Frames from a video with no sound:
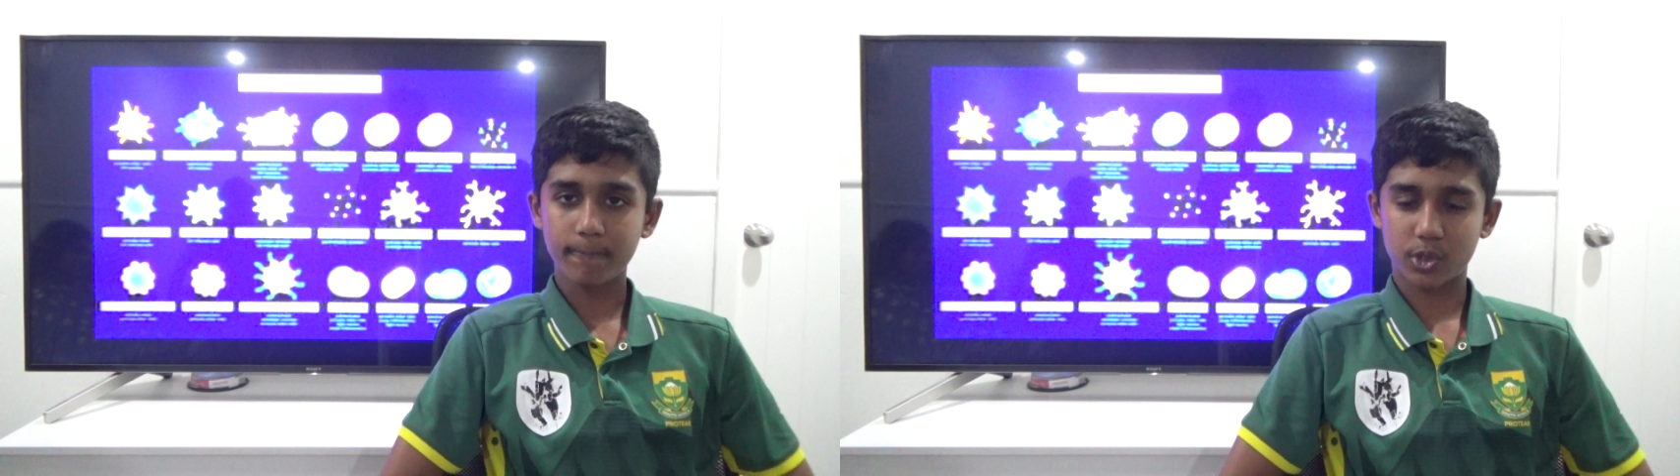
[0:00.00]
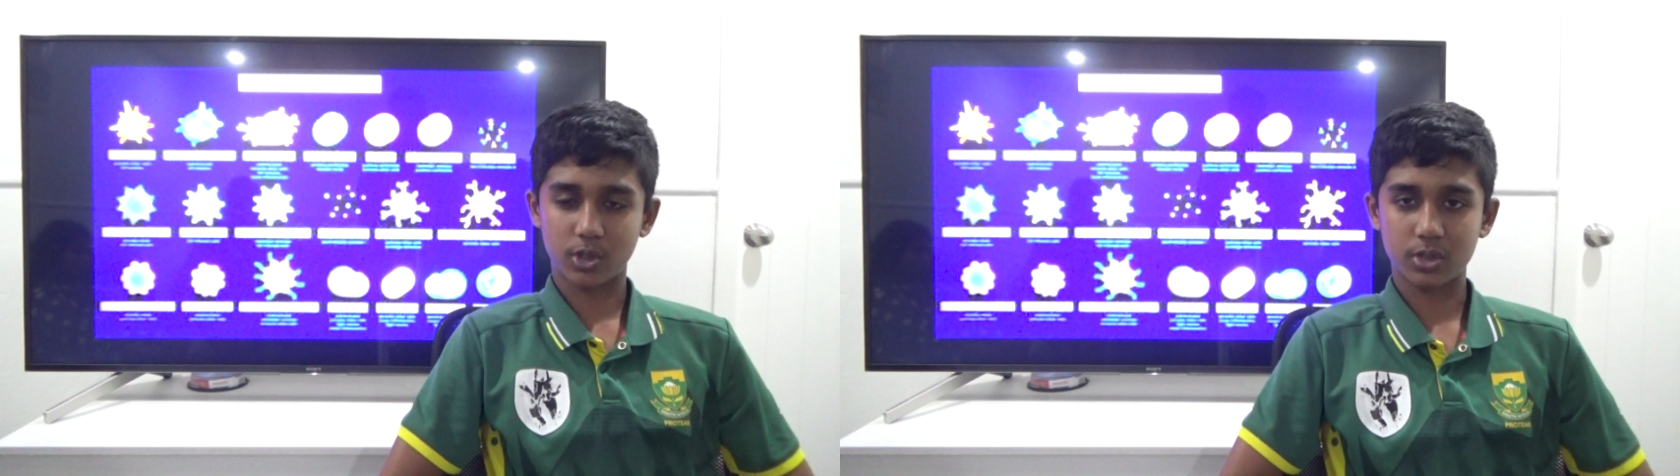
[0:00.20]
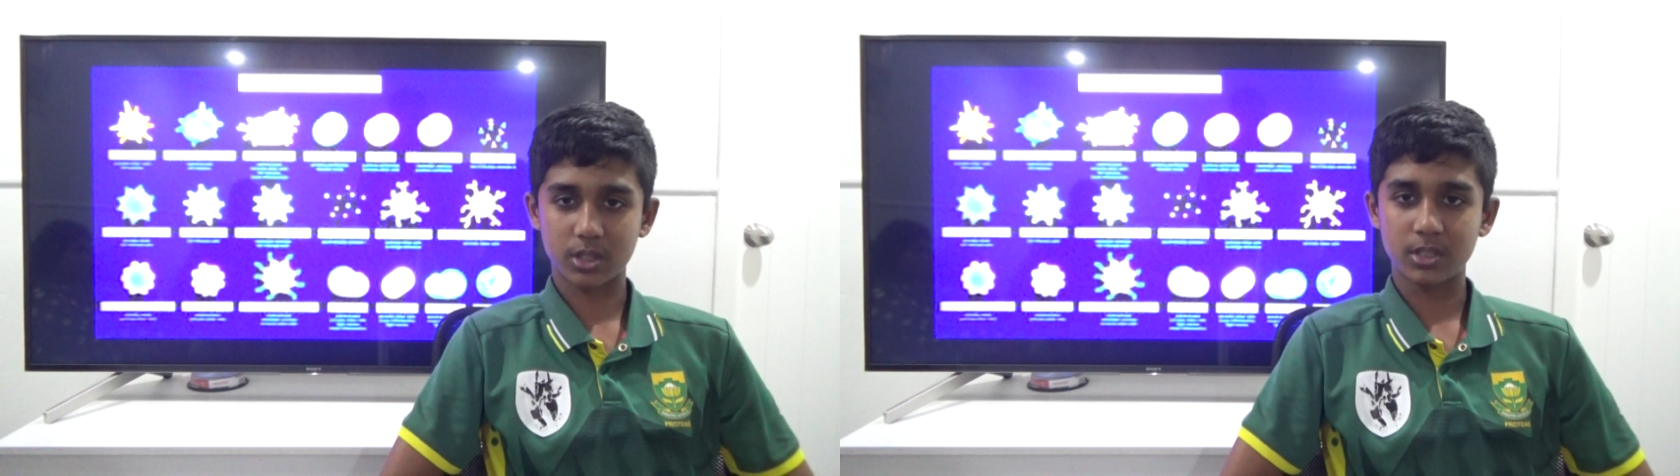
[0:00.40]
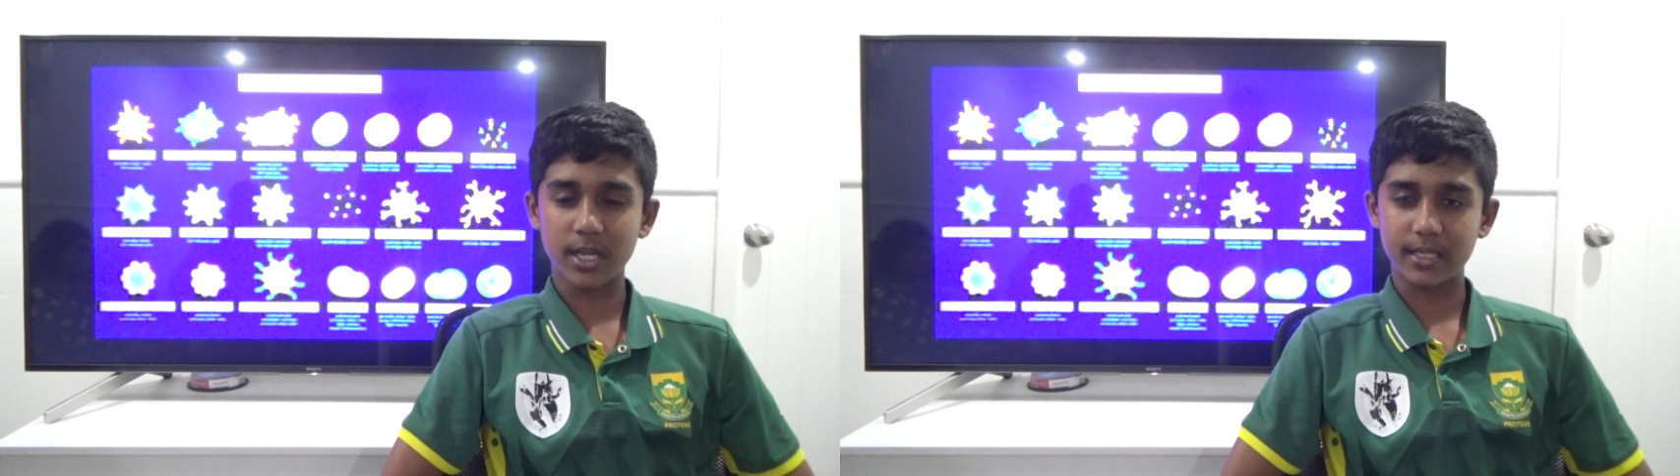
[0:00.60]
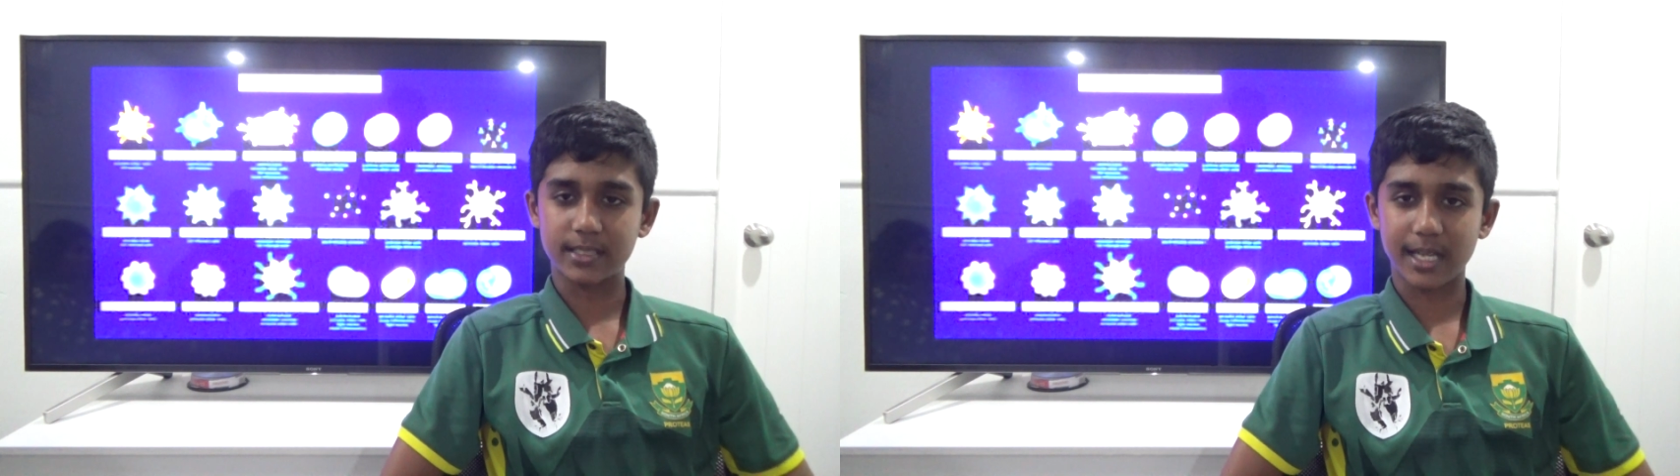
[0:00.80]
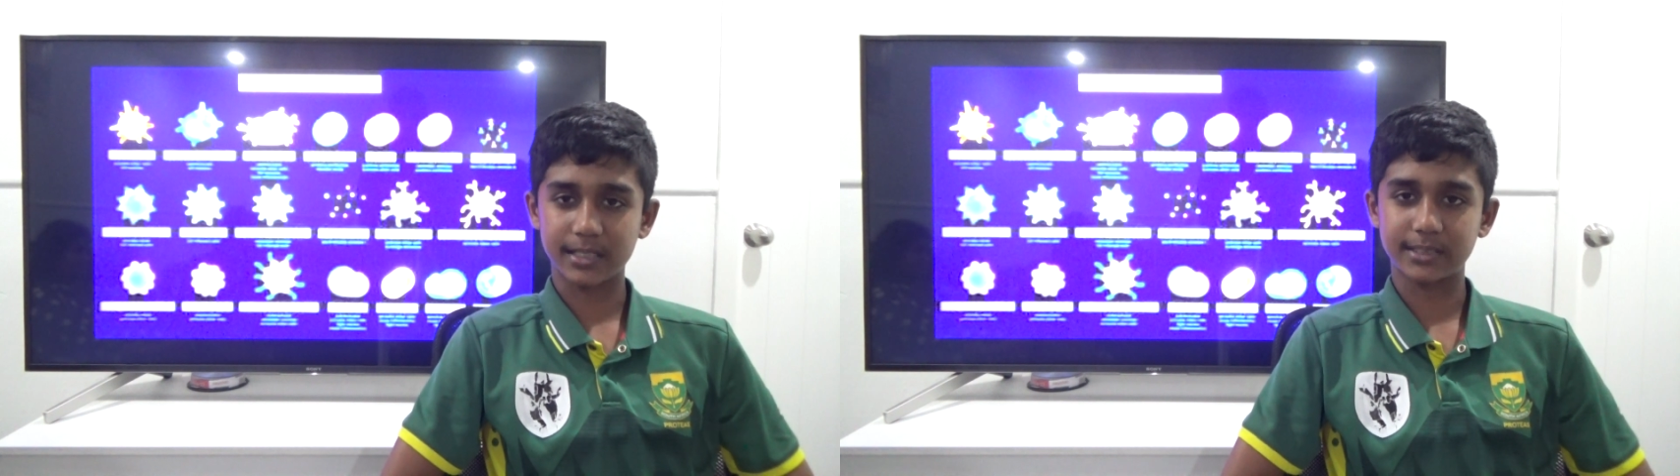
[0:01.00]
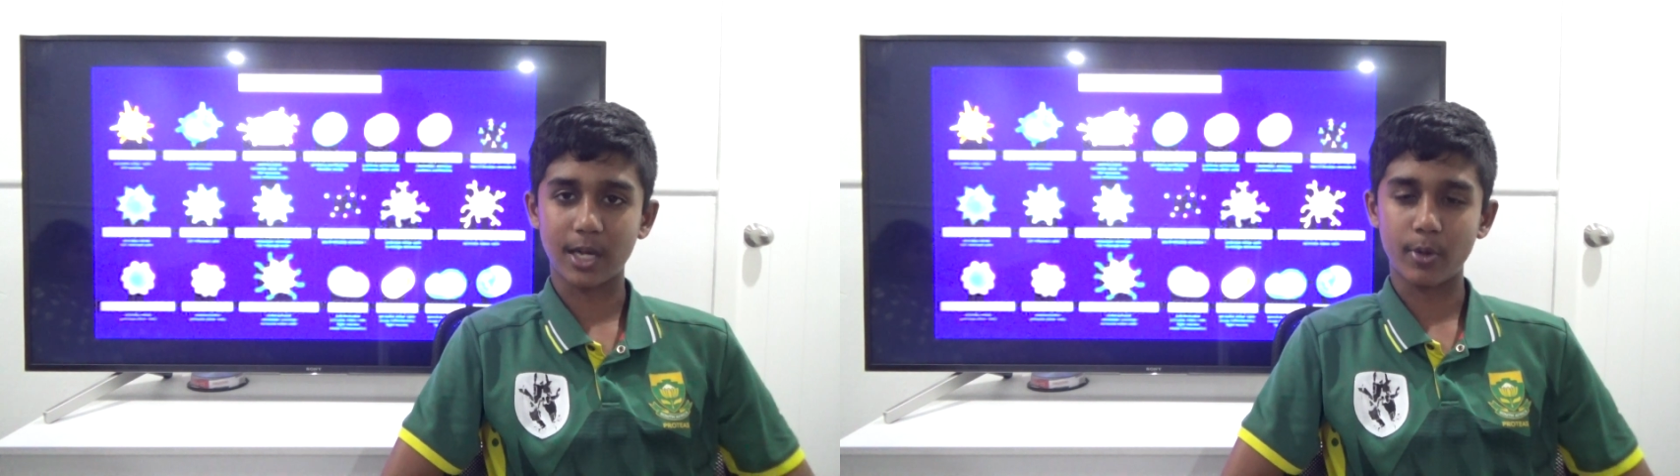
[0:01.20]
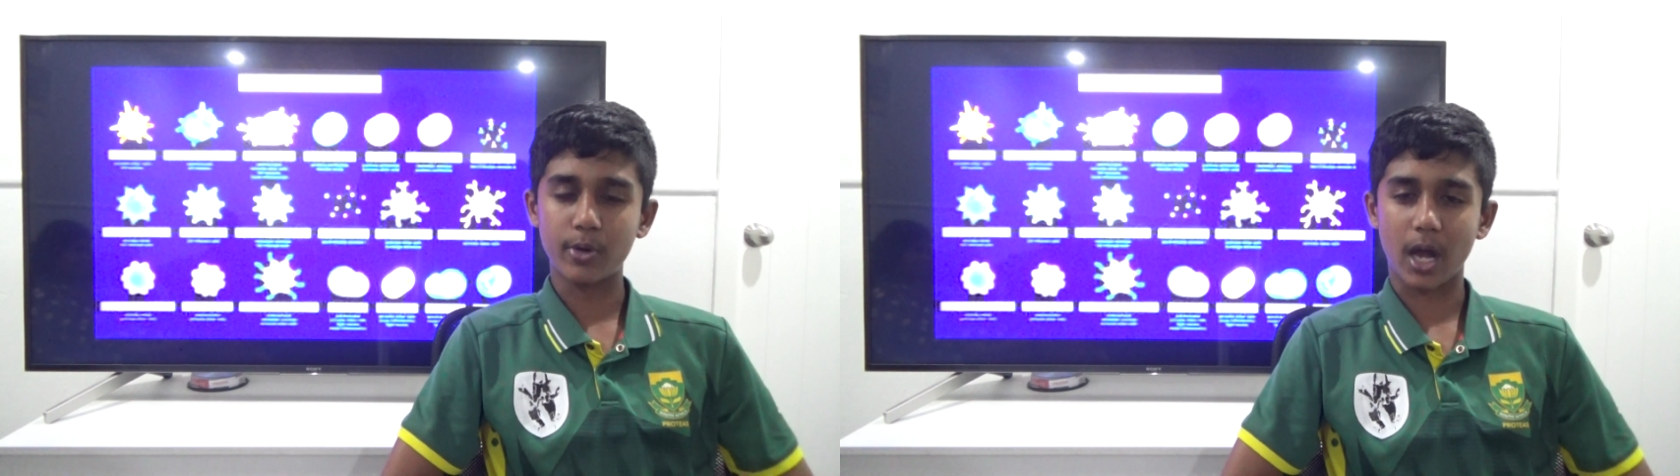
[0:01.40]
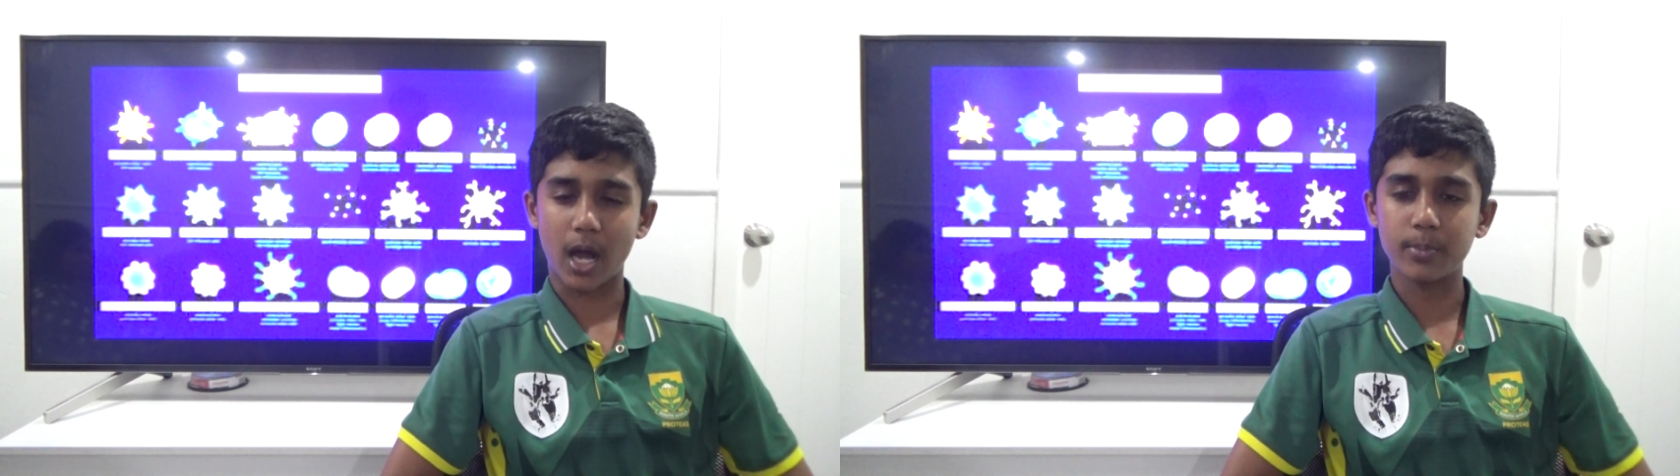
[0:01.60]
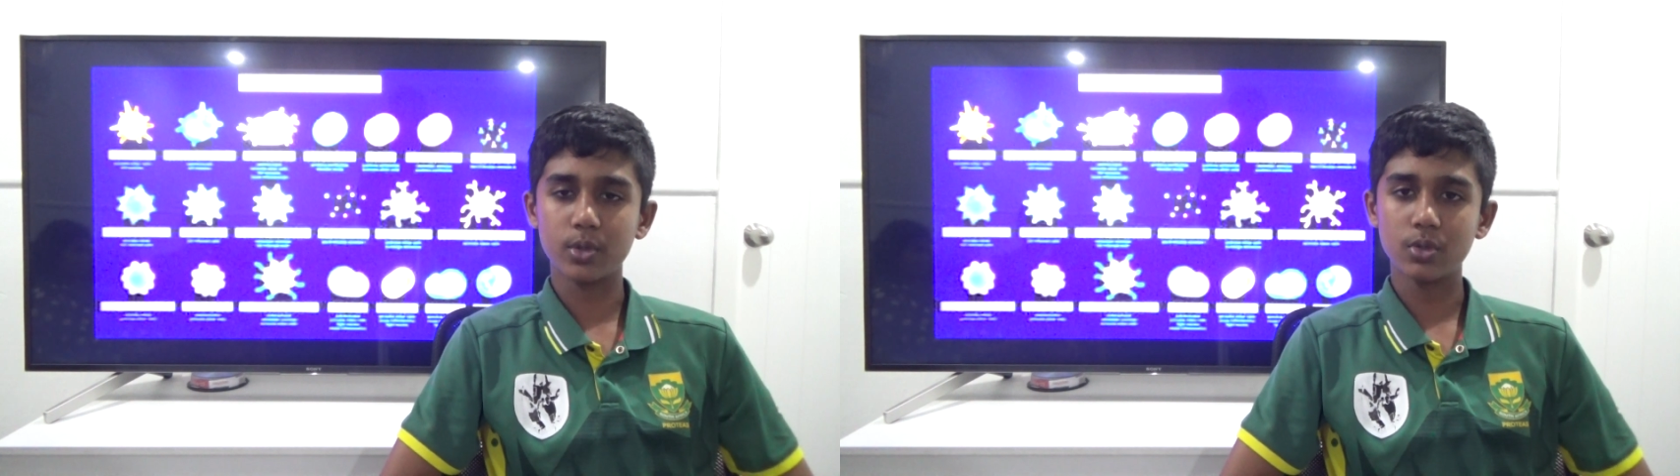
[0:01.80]
so it's just dead cells that won't
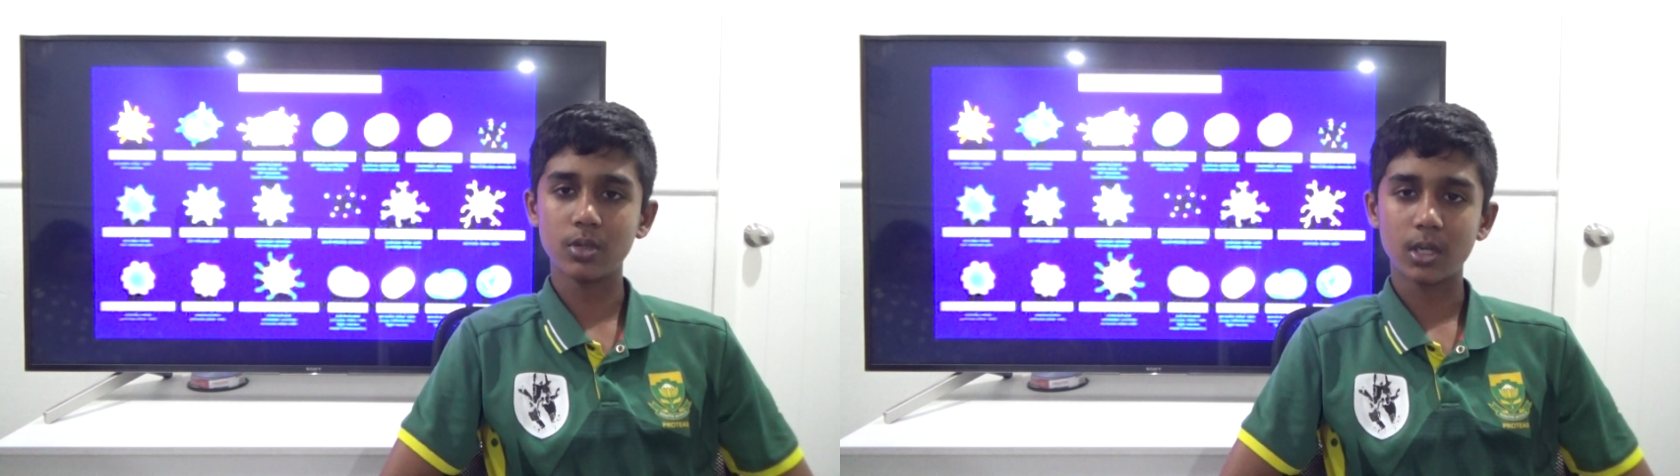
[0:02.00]
harm you,